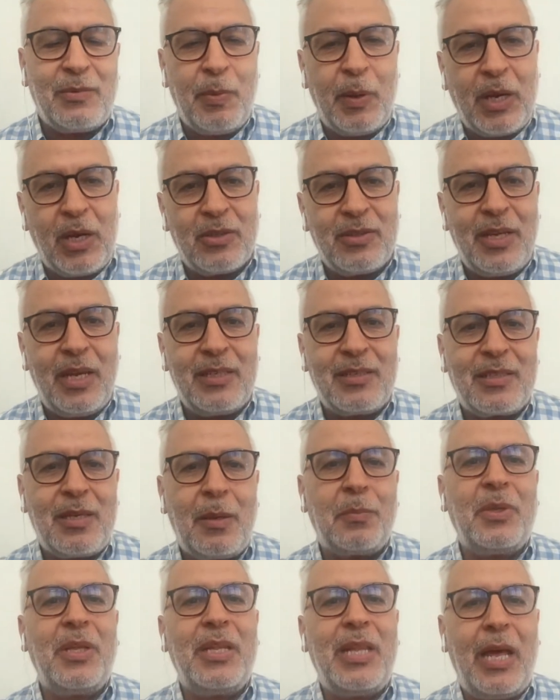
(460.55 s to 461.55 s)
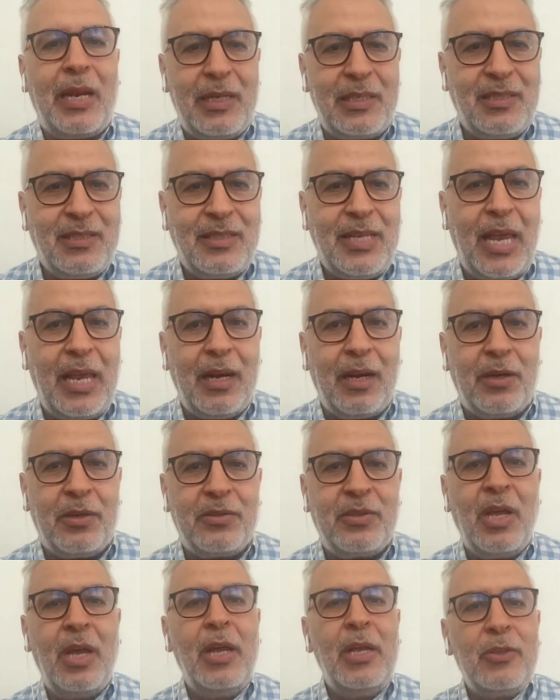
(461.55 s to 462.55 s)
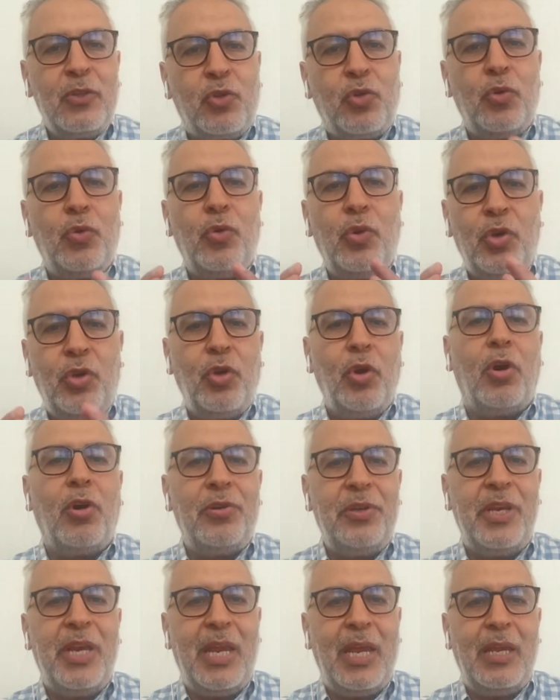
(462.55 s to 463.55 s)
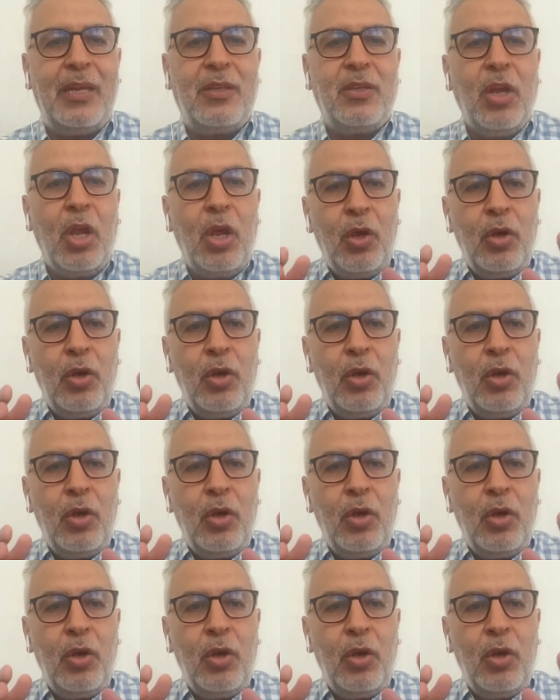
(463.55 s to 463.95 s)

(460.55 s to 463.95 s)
because it's something that is tailored to your need,